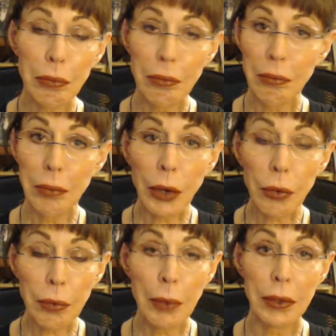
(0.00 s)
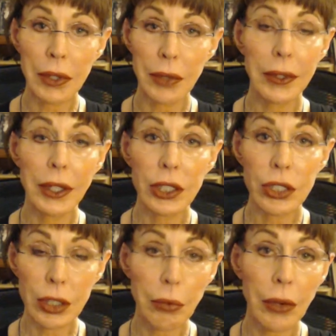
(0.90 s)
both people in a
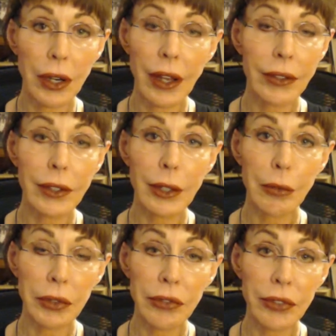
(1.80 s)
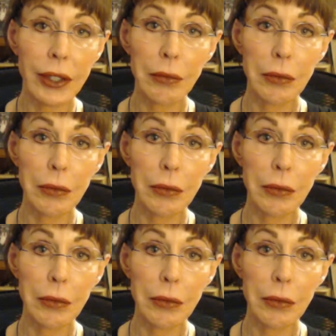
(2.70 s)
relationship want to have a little bit of freedom.